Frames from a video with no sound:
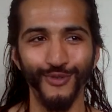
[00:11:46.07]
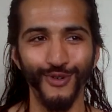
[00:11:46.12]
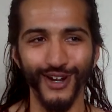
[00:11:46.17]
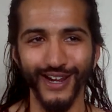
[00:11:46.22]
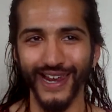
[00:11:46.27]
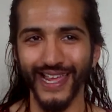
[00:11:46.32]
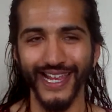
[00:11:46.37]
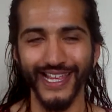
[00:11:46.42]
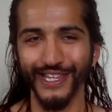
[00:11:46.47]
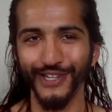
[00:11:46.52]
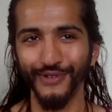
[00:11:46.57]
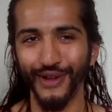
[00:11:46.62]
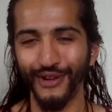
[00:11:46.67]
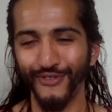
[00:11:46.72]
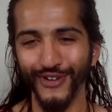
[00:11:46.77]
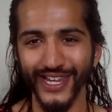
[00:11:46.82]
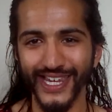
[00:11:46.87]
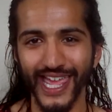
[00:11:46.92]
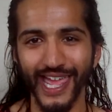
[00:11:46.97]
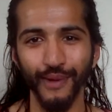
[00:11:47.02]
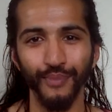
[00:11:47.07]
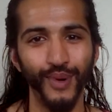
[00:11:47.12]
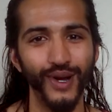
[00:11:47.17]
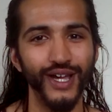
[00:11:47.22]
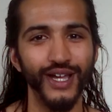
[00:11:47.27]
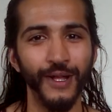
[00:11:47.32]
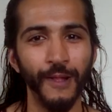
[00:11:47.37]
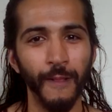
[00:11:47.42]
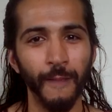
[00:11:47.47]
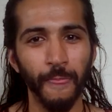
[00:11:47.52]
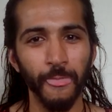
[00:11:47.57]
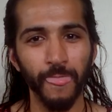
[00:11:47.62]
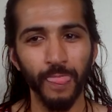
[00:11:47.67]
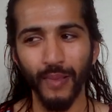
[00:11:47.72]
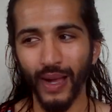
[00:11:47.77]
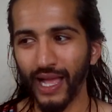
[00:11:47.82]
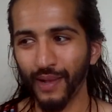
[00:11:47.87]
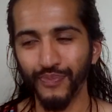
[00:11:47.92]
Workout I can do every day, but my